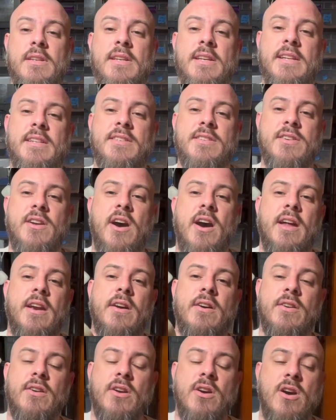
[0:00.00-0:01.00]
It's not
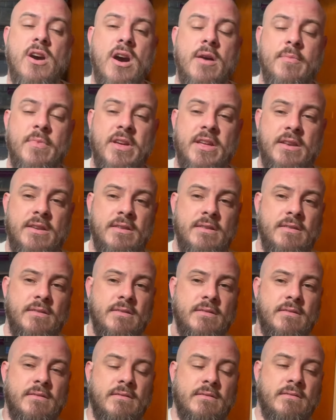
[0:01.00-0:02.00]
uncommon
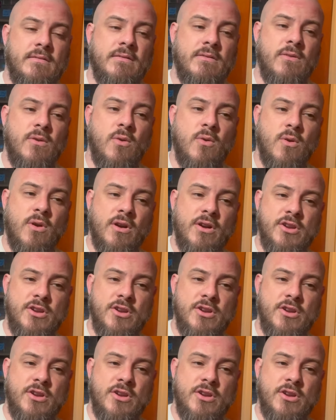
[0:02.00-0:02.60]
or